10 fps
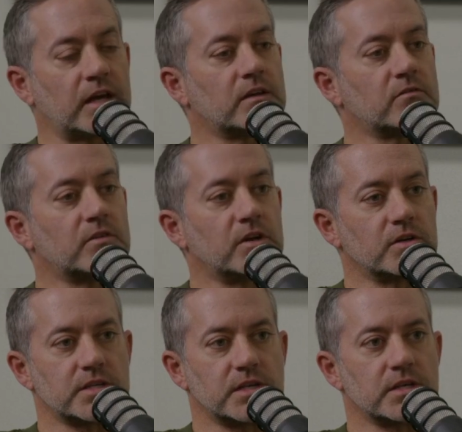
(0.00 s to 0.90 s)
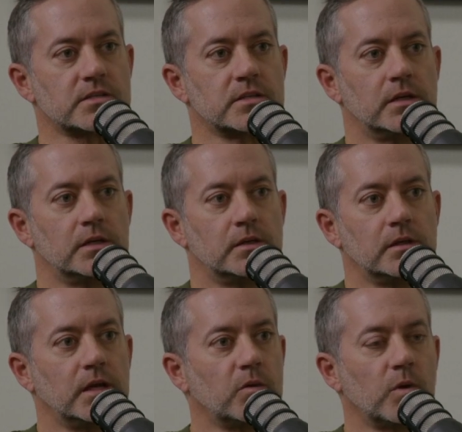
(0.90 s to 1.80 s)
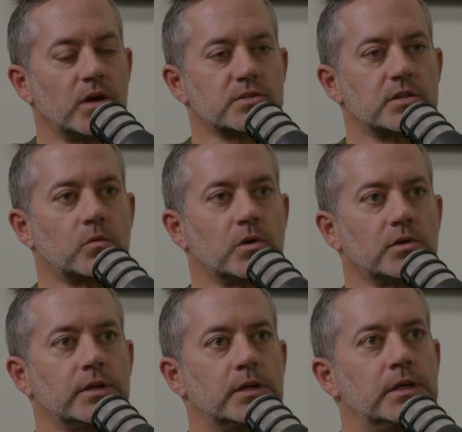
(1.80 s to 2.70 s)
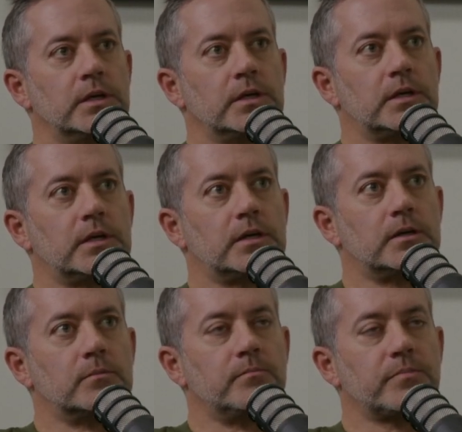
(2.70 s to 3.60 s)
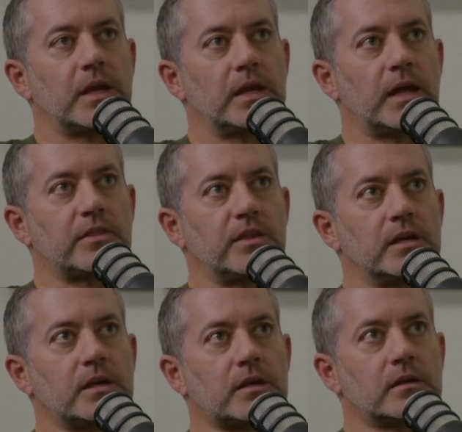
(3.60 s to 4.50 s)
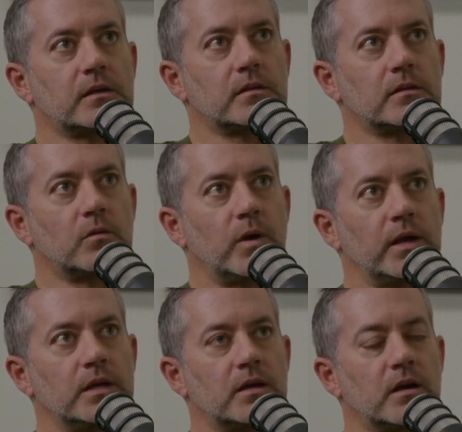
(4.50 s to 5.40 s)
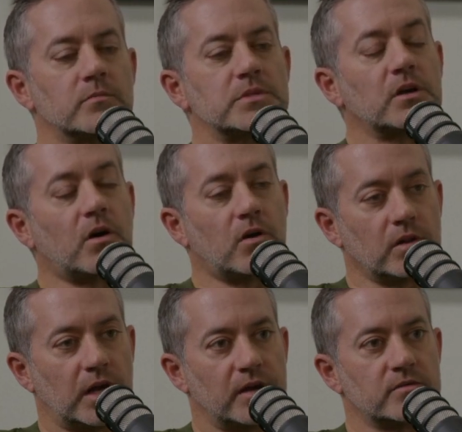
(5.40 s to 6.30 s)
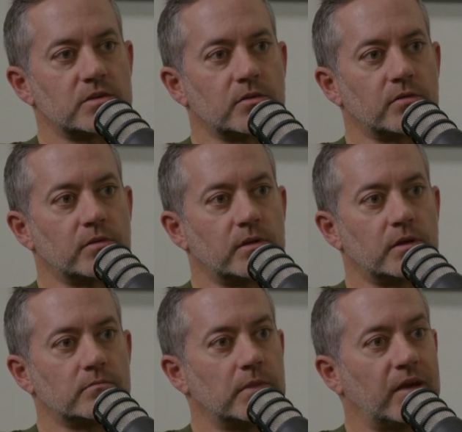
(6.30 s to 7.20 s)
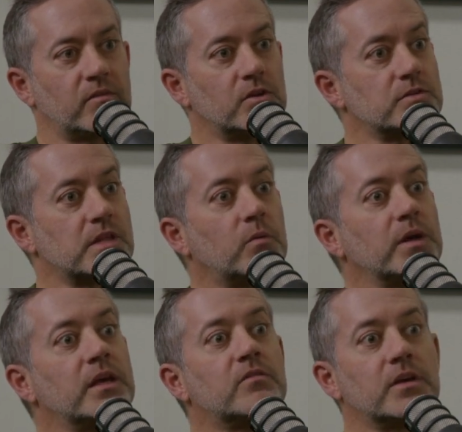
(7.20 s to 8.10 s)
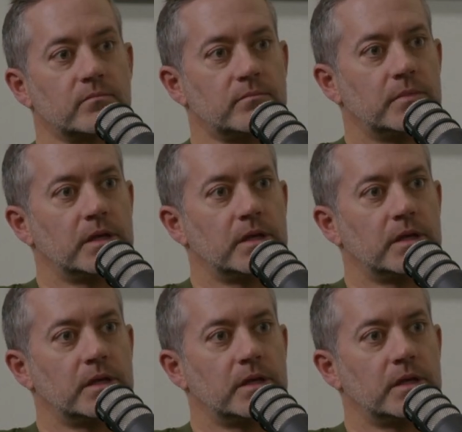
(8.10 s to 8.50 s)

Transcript: active here as he is anywhere else in the world. Um, and I think the way he comes into our lives or through the avenues that we give him.